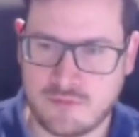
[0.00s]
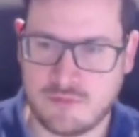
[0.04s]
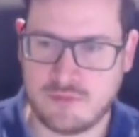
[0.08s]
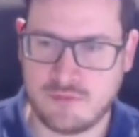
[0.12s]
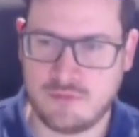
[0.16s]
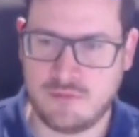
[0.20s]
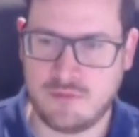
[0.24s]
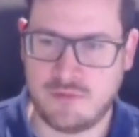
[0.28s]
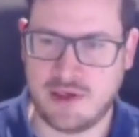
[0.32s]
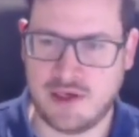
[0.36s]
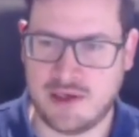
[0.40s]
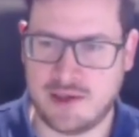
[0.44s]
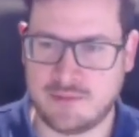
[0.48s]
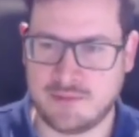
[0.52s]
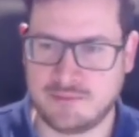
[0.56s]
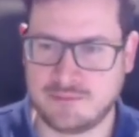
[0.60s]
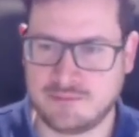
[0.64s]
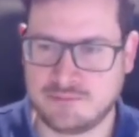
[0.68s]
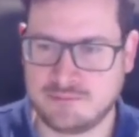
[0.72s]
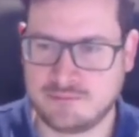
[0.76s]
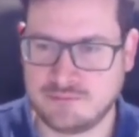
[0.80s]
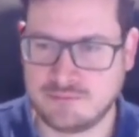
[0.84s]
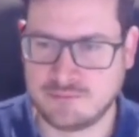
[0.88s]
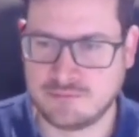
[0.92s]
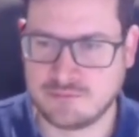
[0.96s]
Yeah.
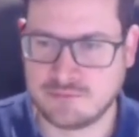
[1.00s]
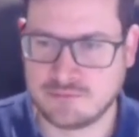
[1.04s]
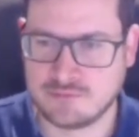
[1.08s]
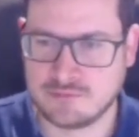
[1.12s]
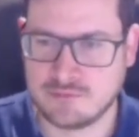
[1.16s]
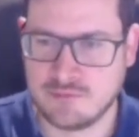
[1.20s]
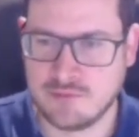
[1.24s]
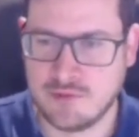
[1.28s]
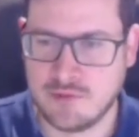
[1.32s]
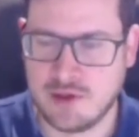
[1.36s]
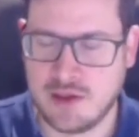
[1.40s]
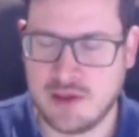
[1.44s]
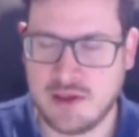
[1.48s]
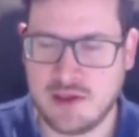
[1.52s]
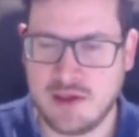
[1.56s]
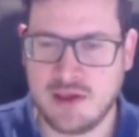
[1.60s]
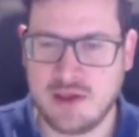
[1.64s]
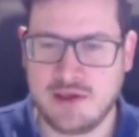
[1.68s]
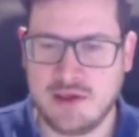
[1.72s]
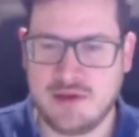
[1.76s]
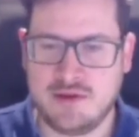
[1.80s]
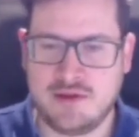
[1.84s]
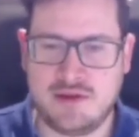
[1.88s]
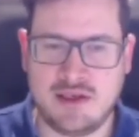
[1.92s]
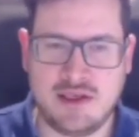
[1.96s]

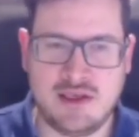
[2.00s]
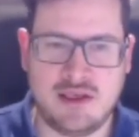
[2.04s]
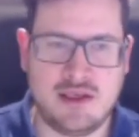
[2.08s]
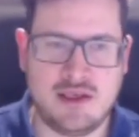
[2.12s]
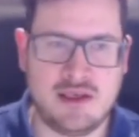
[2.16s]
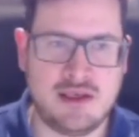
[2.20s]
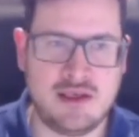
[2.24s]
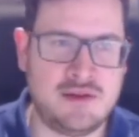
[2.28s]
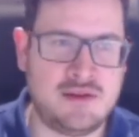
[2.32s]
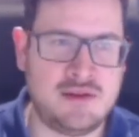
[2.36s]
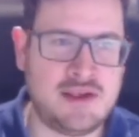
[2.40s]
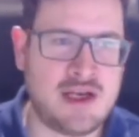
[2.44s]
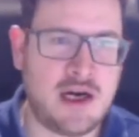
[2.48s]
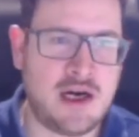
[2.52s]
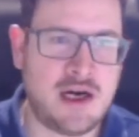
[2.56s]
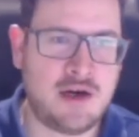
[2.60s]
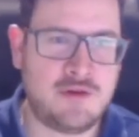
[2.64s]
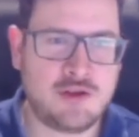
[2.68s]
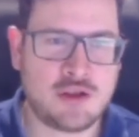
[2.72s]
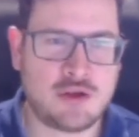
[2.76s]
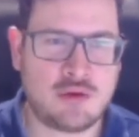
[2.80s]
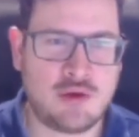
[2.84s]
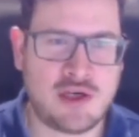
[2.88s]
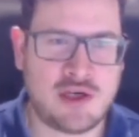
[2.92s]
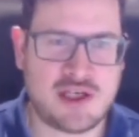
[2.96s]
The
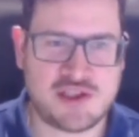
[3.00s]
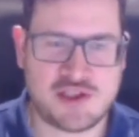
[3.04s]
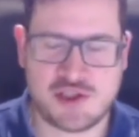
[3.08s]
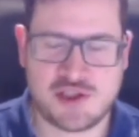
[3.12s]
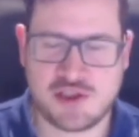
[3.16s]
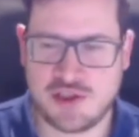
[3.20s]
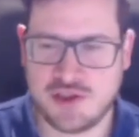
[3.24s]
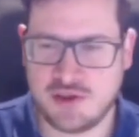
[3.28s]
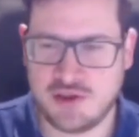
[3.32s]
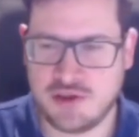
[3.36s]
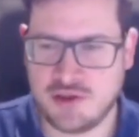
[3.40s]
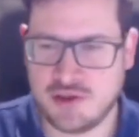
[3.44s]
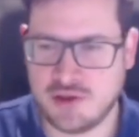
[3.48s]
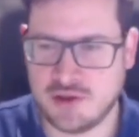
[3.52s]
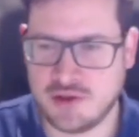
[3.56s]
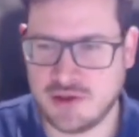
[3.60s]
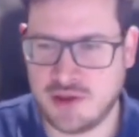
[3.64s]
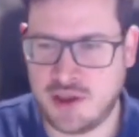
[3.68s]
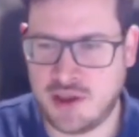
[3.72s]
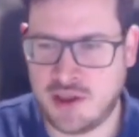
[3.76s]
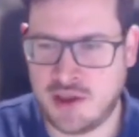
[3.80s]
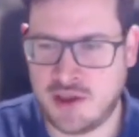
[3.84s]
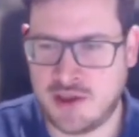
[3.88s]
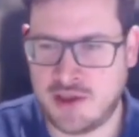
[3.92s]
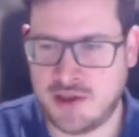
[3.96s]
other question,
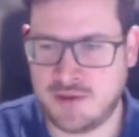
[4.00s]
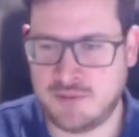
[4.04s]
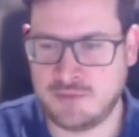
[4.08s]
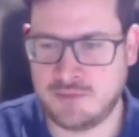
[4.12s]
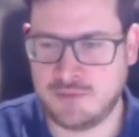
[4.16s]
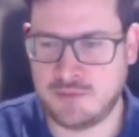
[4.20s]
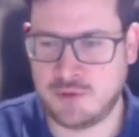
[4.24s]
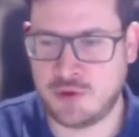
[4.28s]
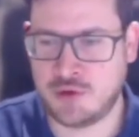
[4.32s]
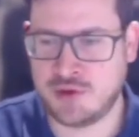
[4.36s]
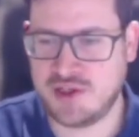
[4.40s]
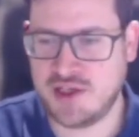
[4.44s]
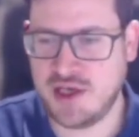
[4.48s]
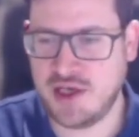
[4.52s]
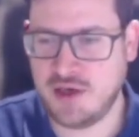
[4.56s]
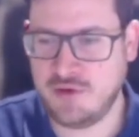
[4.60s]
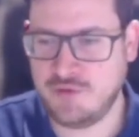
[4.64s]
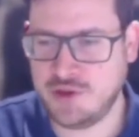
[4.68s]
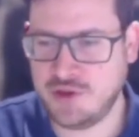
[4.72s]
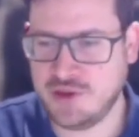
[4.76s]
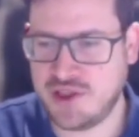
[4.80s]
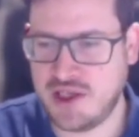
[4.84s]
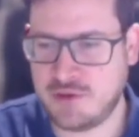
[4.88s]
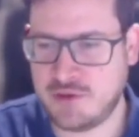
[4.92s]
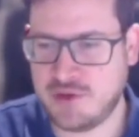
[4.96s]
or the
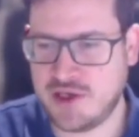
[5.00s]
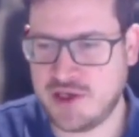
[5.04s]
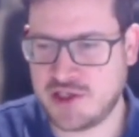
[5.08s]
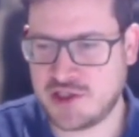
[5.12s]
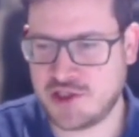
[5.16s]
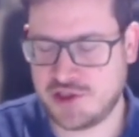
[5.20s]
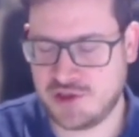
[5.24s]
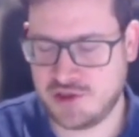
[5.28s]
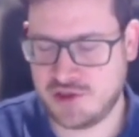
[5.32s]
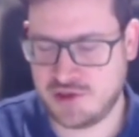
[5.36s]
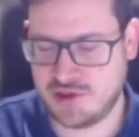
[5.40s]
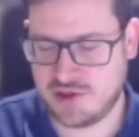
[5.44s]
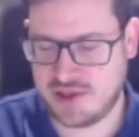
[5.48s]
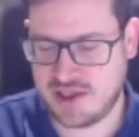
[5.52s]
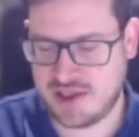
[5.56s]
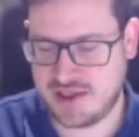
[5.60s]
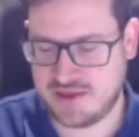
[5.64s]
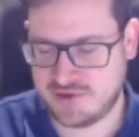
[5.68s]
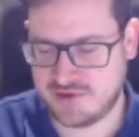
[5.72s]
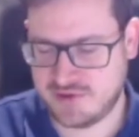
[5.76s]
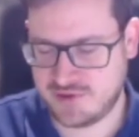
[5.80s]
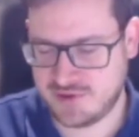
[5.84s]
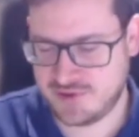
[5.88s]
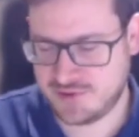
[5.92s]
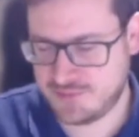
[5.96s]
other direction
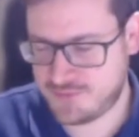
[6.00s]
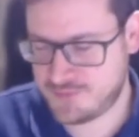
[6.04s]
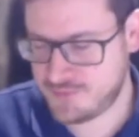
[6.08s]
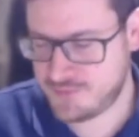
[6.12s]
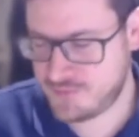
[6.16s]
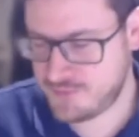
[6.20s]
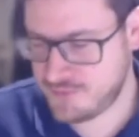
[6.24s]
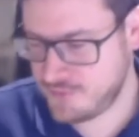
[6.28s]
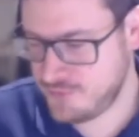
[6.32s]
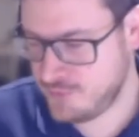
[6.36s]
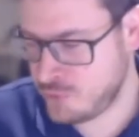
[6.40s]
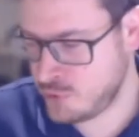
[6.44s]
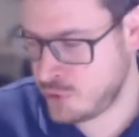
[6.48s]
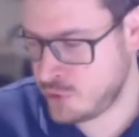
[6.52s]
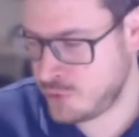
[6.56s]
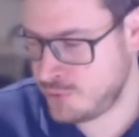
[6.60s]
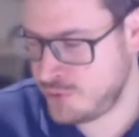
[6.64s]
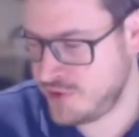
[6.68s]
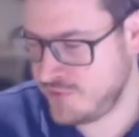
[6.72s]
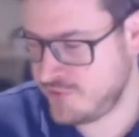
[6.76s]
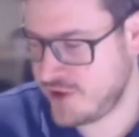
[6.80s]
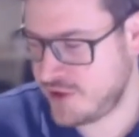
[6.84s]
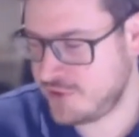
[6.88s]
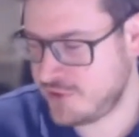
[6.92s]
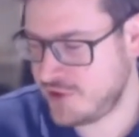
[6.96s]
that would be
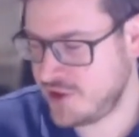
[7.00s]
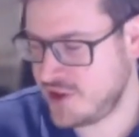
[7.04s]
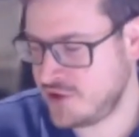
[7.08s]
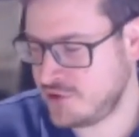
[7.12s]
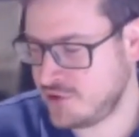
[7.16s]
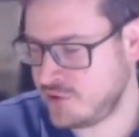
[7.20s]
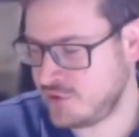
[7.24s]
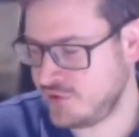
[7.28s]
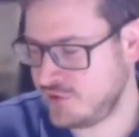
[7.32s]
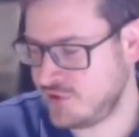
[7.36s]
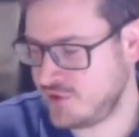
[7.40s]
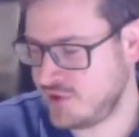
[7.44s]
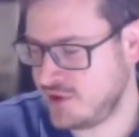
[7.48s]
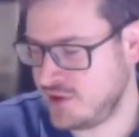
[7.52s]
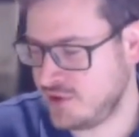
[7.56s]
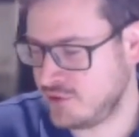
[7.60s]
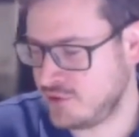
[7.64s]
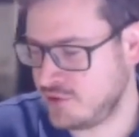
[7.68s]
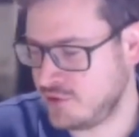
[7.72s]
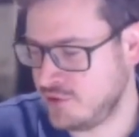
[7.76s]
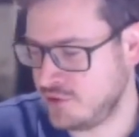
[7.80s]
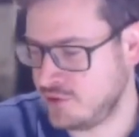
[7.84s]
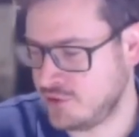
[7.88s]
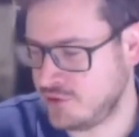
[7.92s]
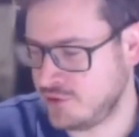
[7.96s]
very interesting
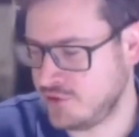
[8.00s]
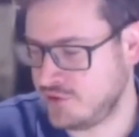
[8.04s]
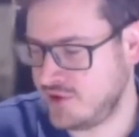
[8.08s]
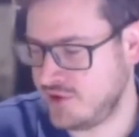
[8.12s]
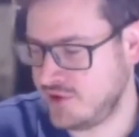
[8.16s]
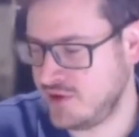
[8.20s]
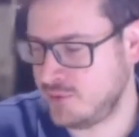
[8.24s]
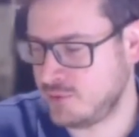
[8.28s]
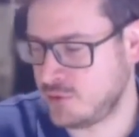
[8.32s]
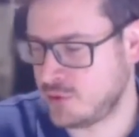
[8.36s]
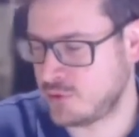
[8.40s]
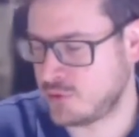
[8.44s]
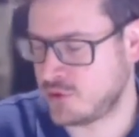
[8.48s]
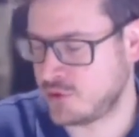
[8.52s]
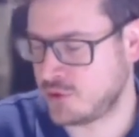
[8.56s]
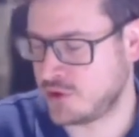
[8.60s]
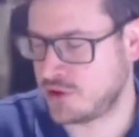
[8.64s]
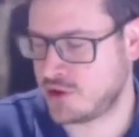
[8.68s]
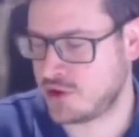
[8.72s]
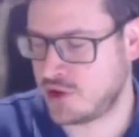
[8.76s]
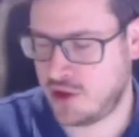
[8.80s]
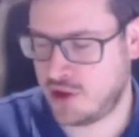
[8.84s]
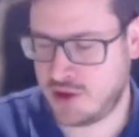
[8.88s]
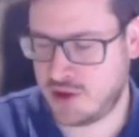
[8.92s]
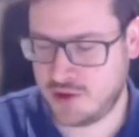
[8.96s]
to see more
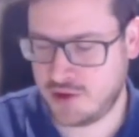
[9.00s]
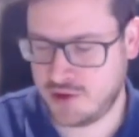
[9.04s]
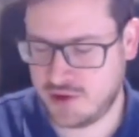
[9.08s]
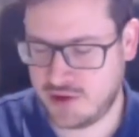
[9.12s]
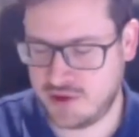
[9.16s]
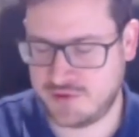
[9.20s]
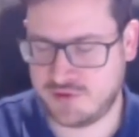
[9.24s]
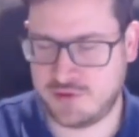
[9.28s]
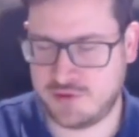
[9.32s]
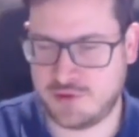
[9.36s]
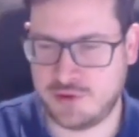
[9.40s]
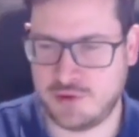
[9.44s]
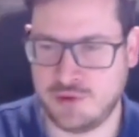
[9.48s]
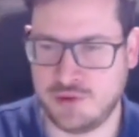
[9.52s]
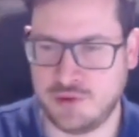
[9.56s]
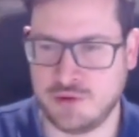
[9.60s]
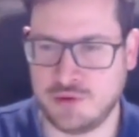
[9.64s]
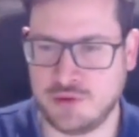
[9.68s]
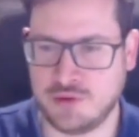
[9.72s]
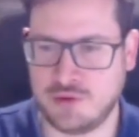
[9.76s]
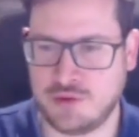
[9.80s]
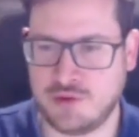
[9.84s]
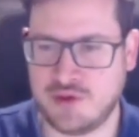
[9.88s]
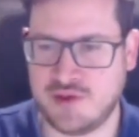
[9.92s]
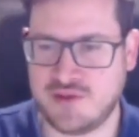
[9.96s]
work on, is
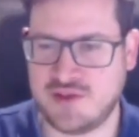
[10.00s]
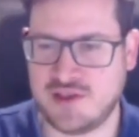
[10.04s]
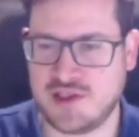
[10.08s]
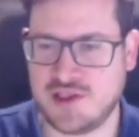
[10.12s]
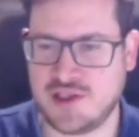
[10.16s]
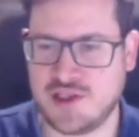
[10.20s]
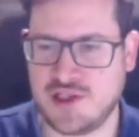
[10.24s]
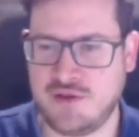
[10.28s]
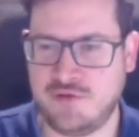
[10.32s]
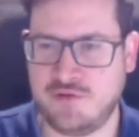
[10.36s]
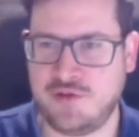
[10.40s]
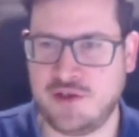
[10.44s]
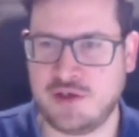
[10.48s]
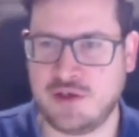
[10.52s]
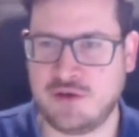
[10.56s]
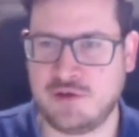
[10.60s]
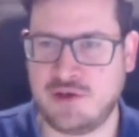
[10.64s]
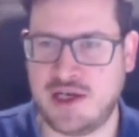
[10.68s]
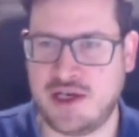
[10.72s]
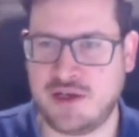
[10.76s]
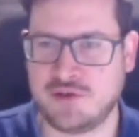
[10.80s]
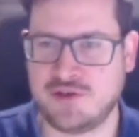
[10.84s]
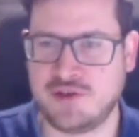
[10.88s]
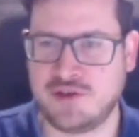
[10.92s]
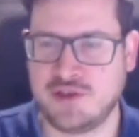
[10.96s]
to essentially figure
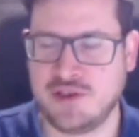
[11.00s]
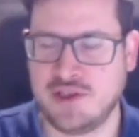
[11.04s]
out